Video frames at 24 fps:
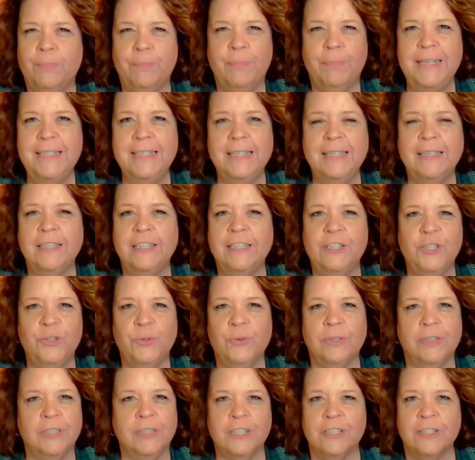basically
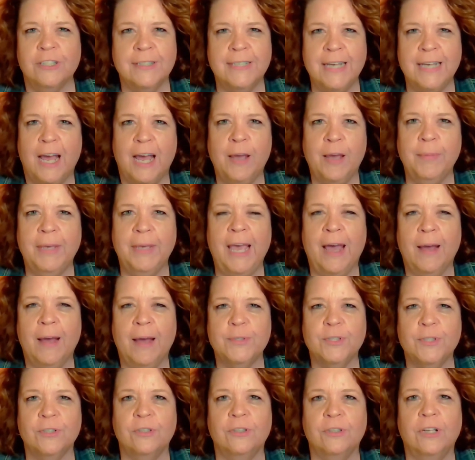do a little time
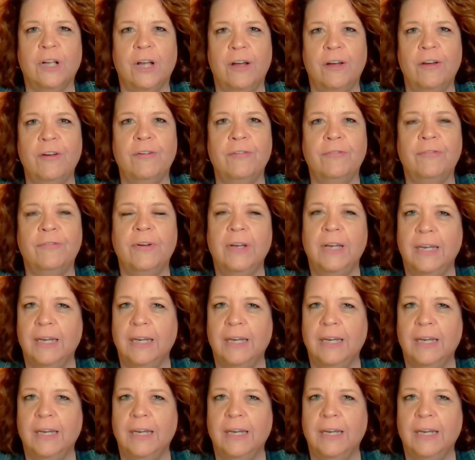capsule of